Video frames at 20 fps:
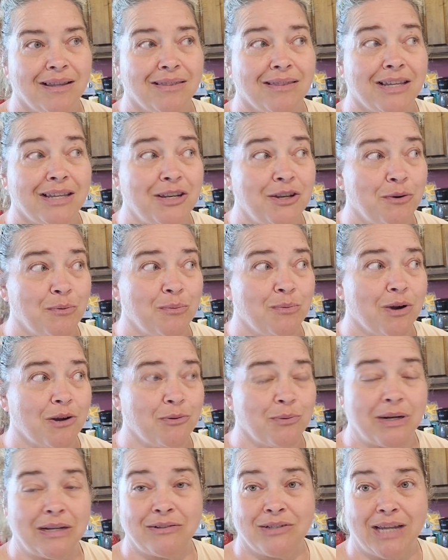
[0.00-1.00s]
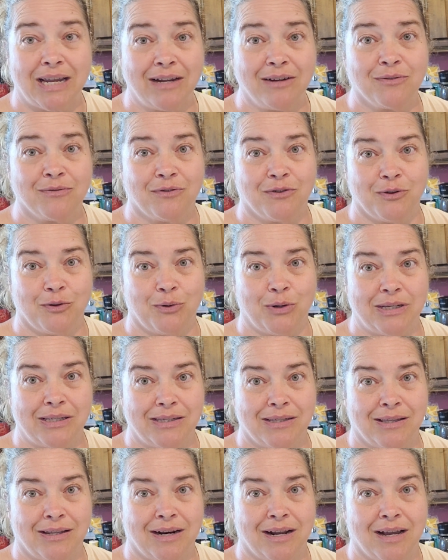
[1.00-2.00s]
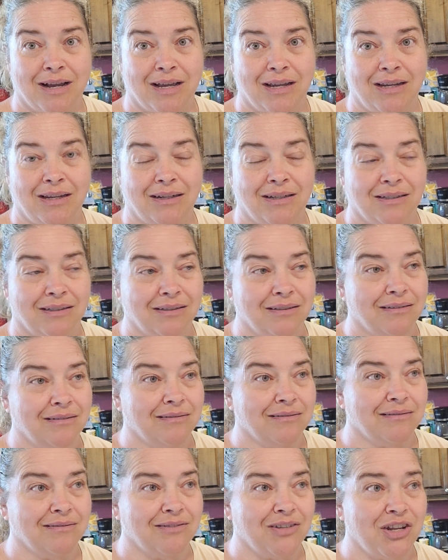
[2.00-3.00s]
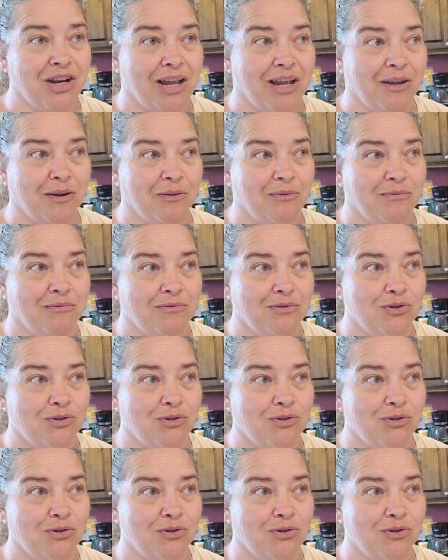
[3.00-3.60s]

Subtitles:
then you rode around town for the rest of the night and, you know,